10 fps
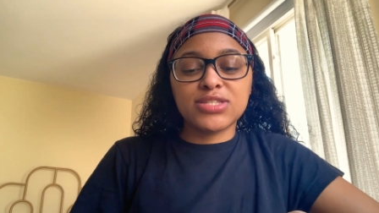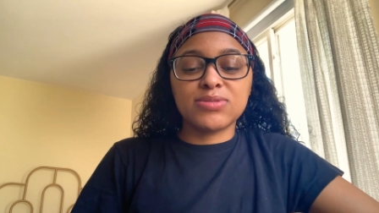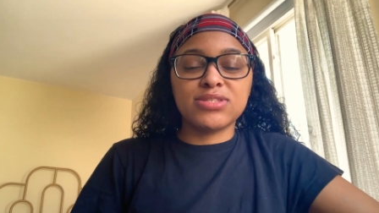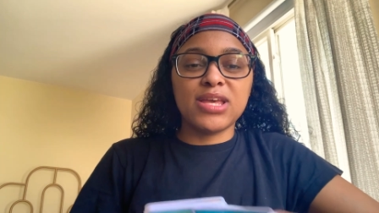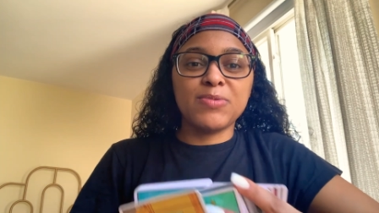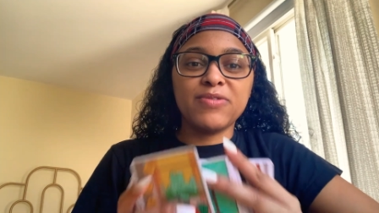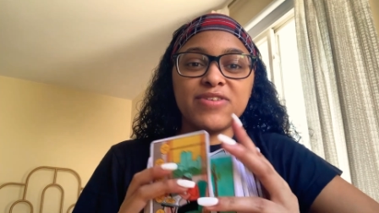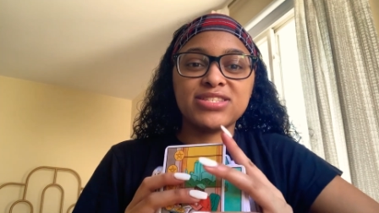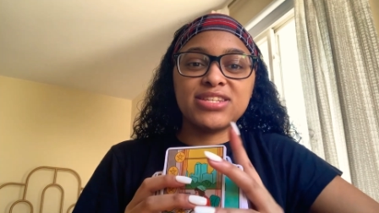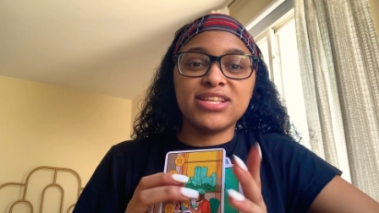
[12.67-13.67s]
So, take what
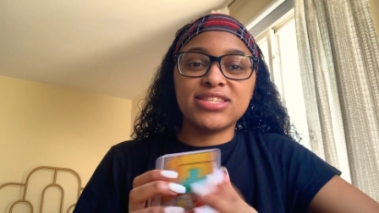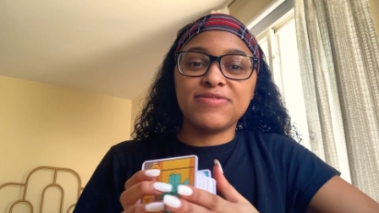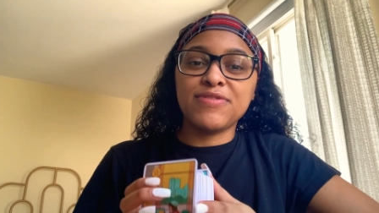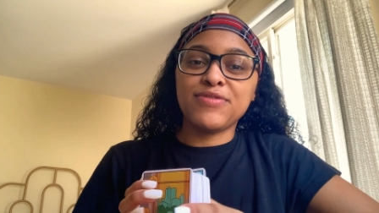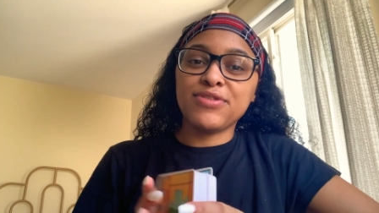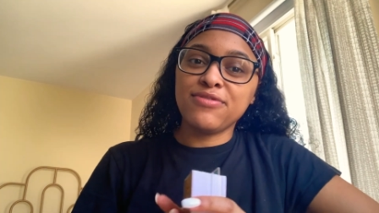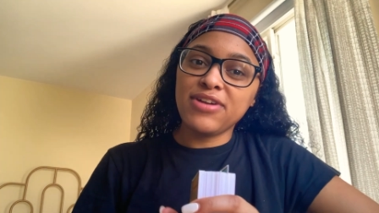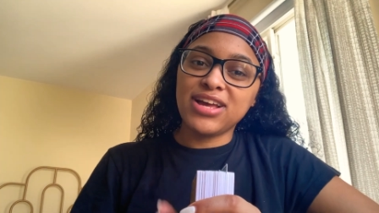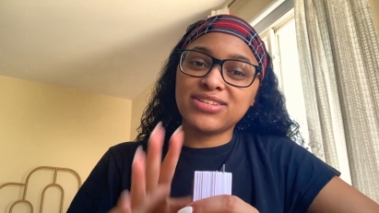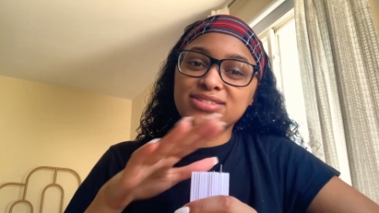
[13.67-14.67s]
resonates with you for the
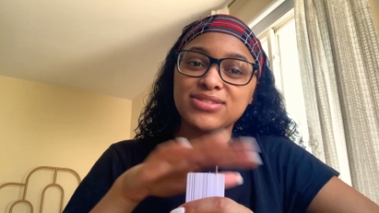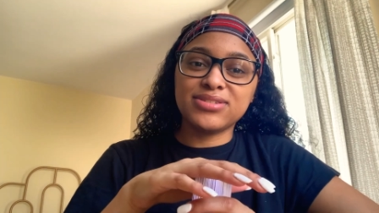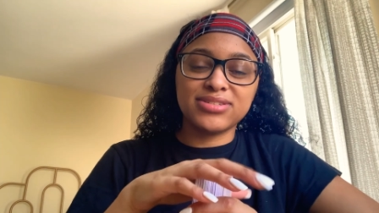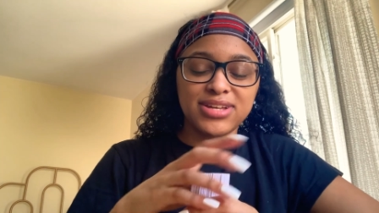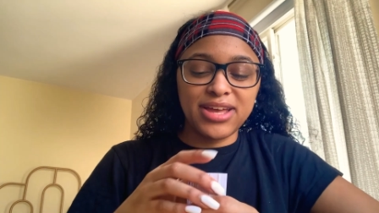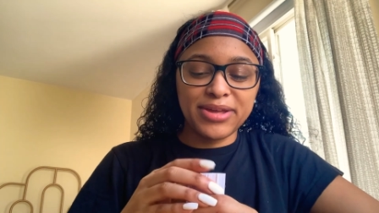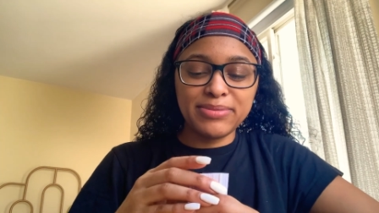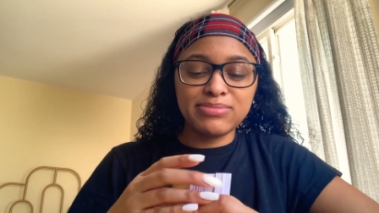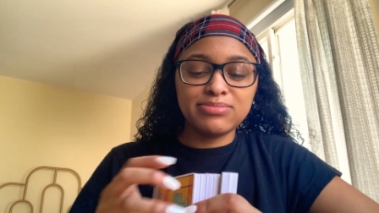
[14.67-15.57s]
rest, okay?